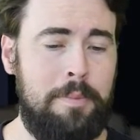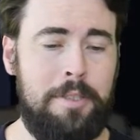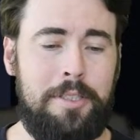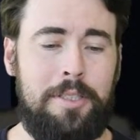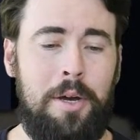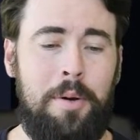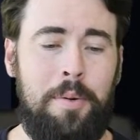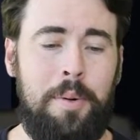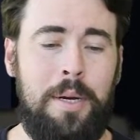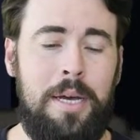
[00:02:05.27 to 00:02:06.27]

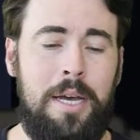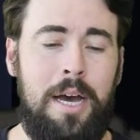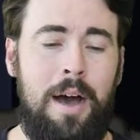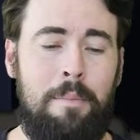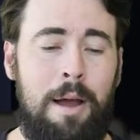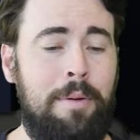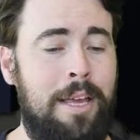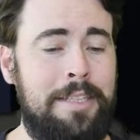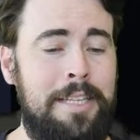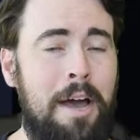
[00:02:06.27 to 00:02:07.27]
So I
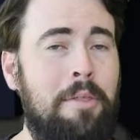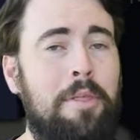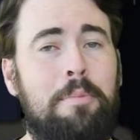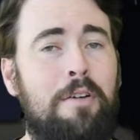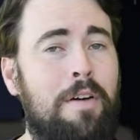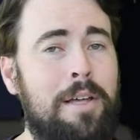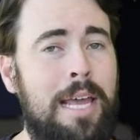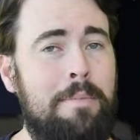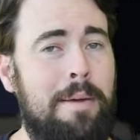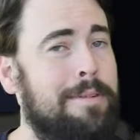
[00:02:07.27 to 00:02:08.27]
realize now that the profile
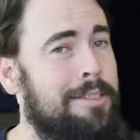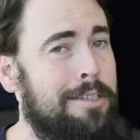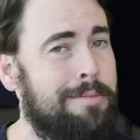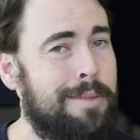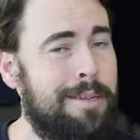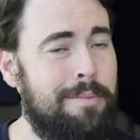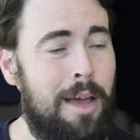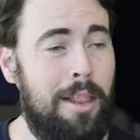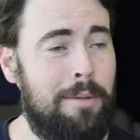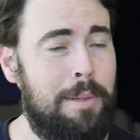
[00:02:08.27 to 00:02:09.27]
name maybe should have been
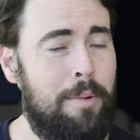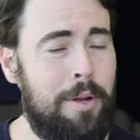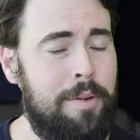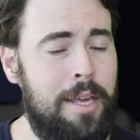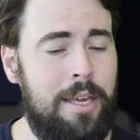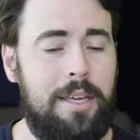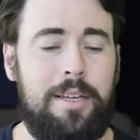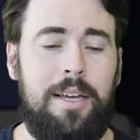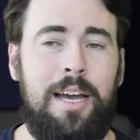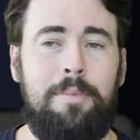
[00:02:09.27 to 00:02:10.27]
a little bit more unique.
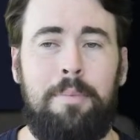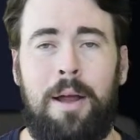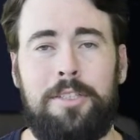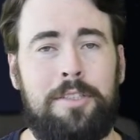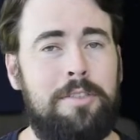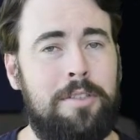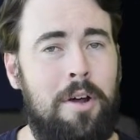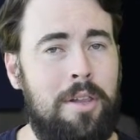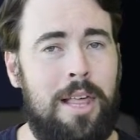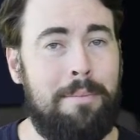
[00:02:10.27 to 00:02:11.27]
I probably should just
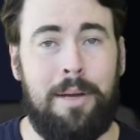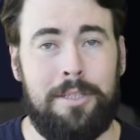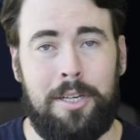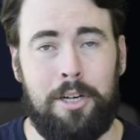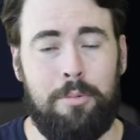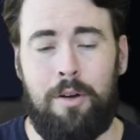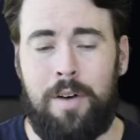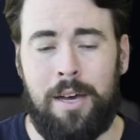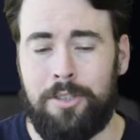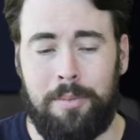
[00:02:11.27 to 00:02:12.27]
call it like My Secure
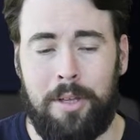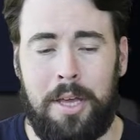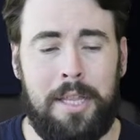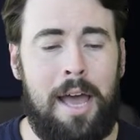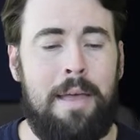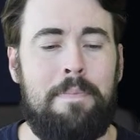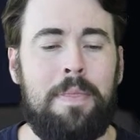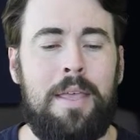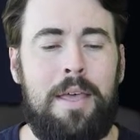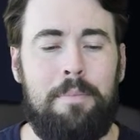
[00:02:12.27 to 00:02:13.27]
Profile or something like that,
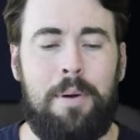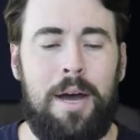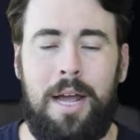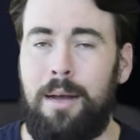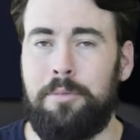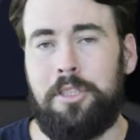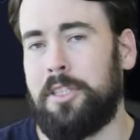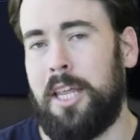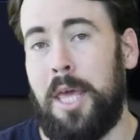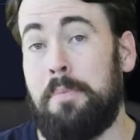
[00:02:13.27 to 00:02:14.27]
but I'm
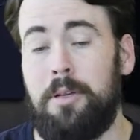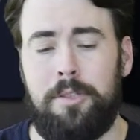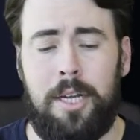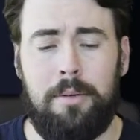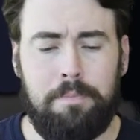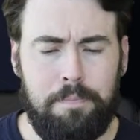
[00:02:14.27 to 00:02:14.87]
just going to keep using it.